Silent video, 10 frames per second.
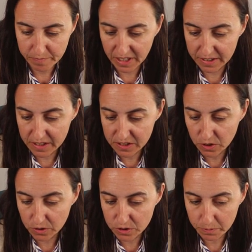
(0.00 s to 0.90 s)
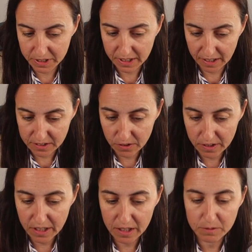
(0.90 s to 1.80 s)
and it's going to be the
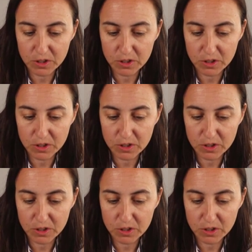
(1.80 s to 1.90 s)
category name.